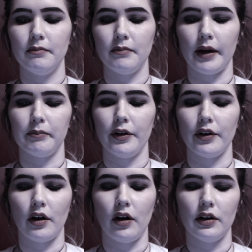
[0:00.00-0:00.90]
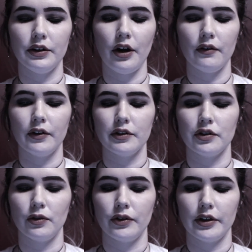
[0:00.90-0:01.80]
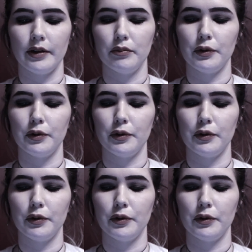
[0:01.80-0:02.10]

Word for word: My mother called over her shoulder and